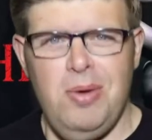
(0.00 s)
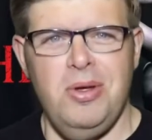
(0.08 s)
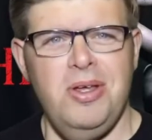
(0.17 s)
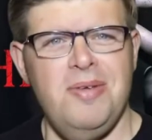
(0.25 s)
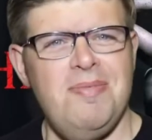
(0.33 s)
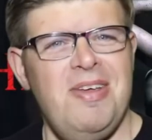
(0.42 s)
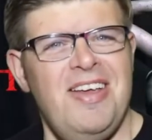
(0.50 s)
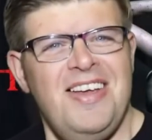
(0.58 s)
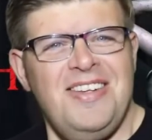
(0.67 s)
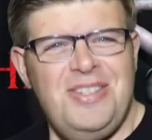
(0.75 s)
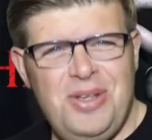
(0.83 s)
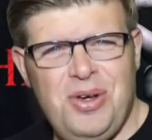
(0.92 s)
welcome
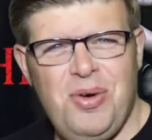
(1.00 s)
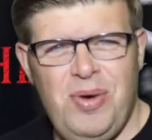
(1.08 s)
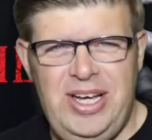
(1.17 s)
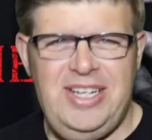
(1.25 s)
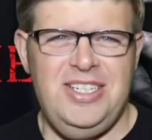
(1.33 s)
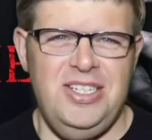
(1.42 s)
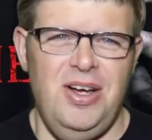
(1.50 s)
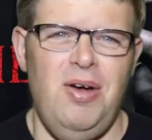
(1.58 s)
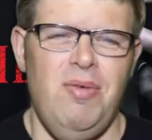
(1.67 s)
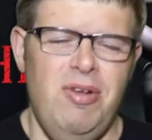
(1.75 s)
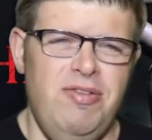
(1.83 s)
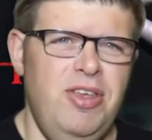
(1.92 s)
to Quick
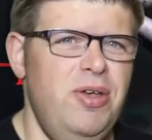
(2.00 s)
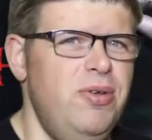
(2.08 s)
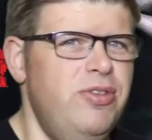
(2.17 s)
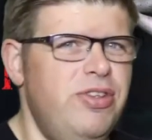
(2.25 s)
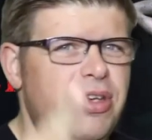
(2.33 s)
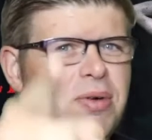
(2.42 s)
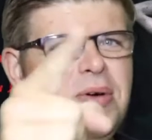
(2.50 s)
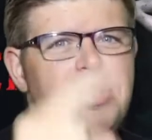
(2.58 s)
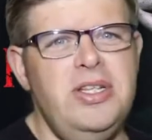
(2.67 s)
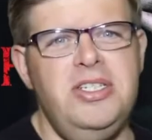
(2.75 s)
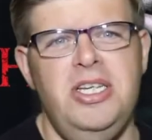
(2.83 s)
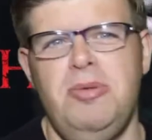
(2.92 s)
Shot Reviews. You are
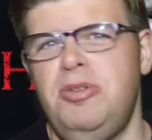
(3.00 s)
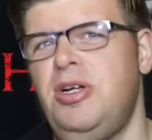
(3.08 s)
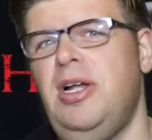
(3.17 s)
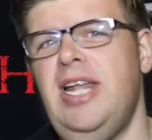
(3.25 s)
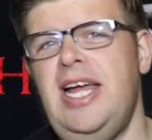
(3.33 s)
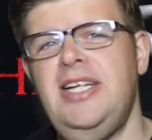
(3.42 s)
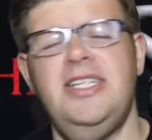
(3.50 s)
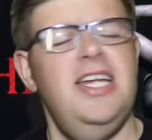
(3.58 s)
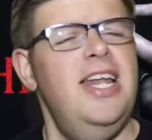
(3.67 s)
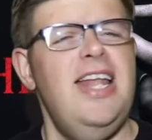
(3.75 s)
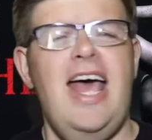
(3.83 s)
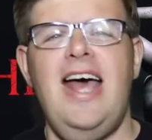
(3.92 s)
the Cheap Shot Nation,
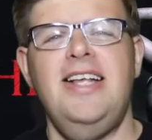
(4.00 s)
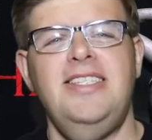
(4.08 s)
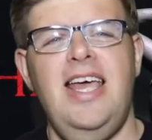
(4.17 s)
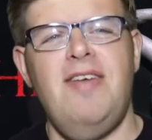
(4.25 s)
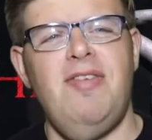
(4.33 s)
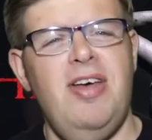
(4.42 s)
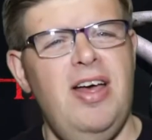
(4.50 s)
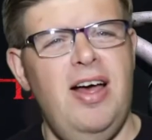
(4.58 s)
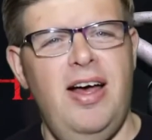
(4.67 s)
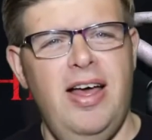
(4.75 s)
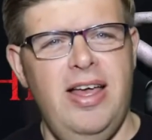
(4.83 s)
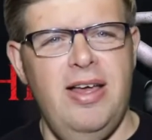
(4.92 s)
and as ever,
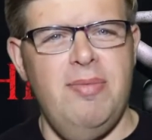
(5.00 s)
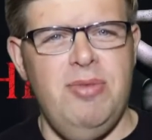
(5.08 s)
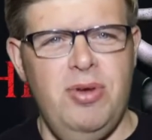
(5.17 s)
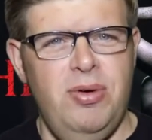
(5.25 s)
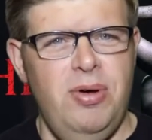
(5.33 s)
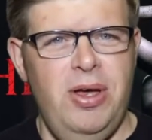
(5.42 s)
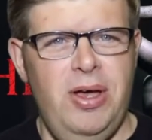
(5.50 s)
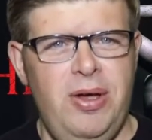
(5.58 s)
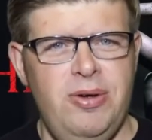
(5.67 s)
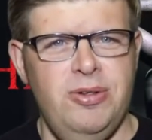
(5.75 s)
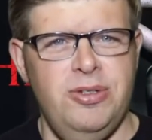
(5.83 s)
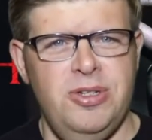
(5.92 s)
I am your
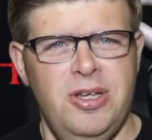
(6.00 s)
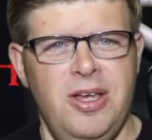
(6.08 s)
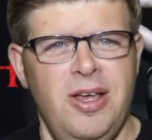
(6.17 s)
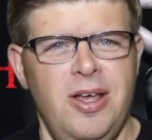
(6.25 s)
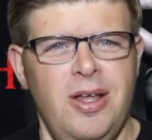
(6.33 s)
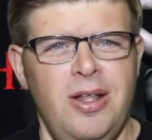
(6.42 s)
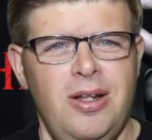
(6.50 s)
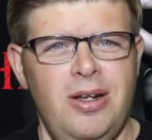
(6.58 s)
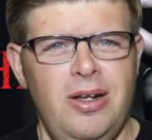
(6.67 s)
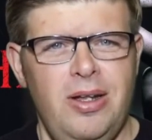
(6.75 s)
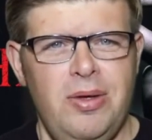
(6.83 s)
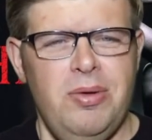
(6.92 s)
host,
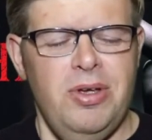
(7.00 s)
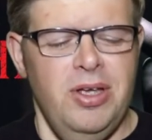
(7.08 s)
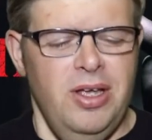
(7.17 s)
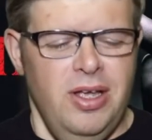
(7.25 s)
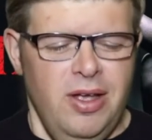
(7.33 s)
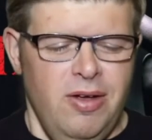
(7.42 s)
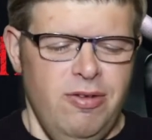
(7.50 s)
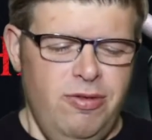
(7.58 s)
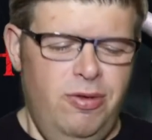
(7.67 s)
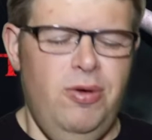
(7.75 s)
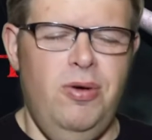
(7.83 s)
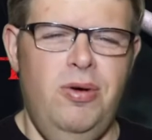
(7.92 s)
Luke,
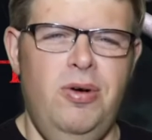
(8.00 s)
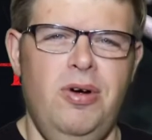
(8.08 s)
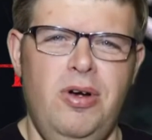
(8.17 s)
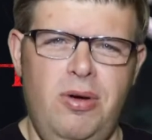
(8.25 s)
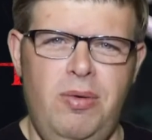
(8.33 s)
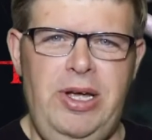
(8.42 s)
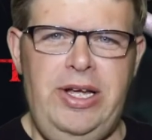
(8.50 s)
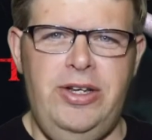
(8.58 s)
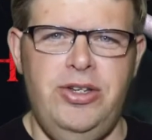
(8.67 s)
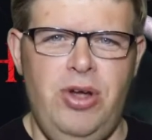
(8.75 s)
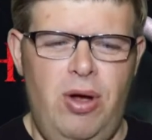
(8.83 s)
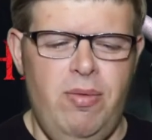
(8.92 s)
for Quick
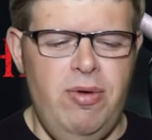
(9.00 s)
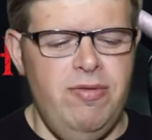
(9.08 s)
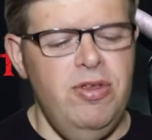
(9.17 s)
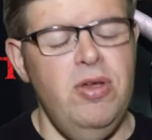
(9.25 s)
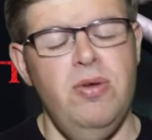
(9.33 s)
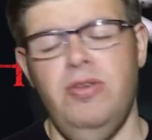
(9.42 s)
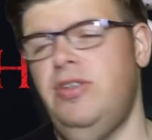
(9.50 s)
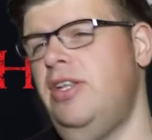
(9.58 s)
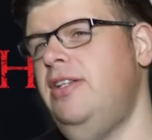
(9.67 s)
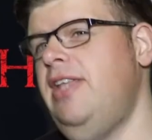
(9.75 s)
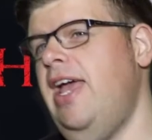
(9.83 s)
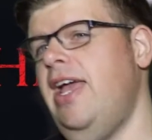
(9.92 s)
Shot Reviews.
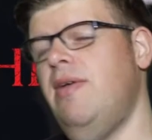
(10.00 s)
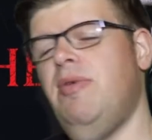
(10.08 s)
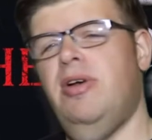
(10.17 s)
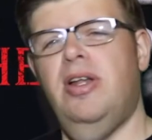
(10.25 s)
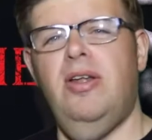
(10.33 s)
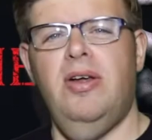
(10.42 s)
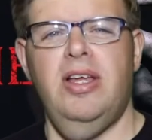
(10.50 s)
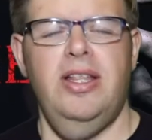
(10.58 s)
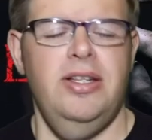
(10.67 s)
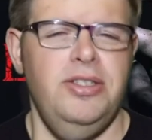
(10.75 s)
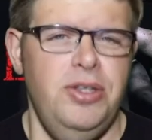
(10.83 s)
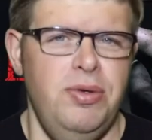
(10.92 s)
Today, we're going to look at
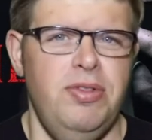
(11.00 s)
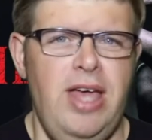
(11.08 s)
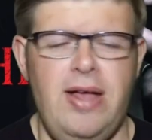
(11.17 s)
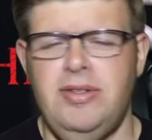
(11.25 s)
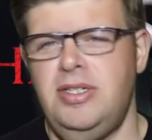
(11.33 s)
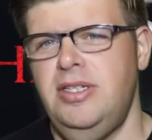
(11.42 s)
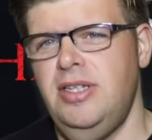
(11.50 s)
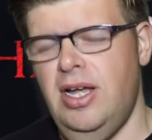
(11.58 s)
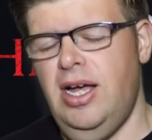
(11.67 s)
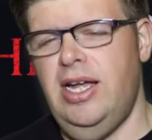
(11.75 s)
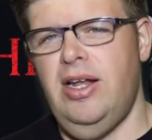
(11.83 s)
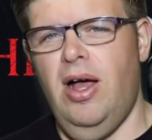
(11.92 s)
the
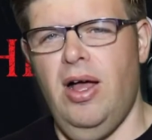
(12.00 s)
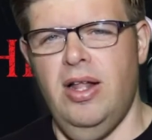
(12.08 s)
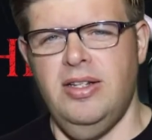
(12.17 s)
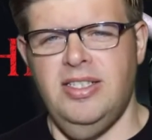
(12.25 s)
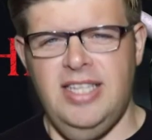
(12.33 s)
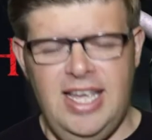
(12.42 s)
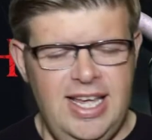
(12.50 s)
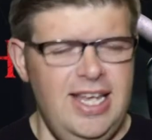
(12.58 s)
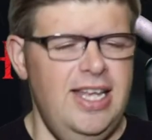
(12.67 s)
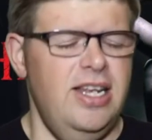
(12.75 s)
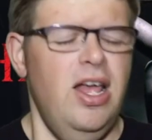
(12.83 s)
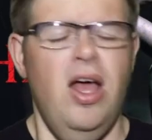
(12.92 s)
2009
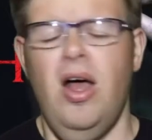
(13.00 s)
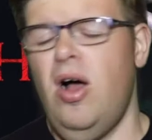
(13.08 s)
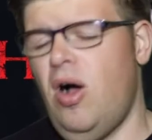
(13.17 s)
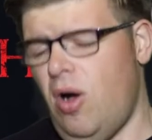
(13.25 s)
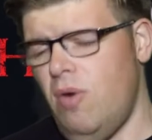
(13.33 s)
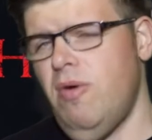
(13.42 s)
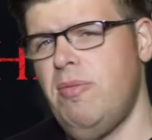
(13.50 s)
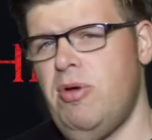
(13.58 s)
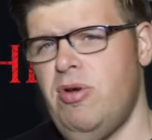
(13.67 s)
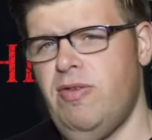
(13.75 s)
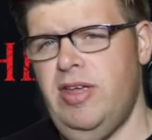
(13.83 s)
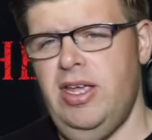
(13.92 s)
teen horror
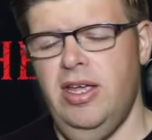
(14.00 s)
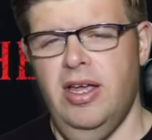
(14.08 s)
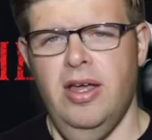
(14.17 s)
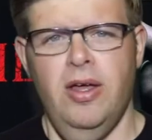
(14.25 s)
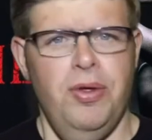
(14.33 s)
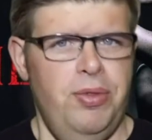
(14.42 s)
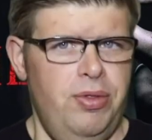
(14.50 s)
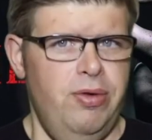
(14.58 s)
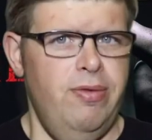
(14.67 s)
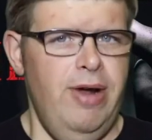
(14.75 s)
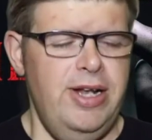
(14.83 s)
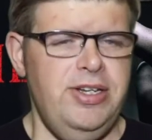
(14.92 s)
movie, The
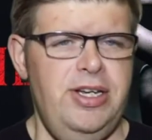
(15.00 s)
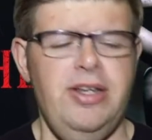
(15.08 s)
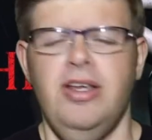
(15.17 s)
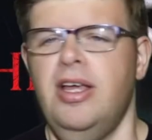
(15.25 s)
Wretched.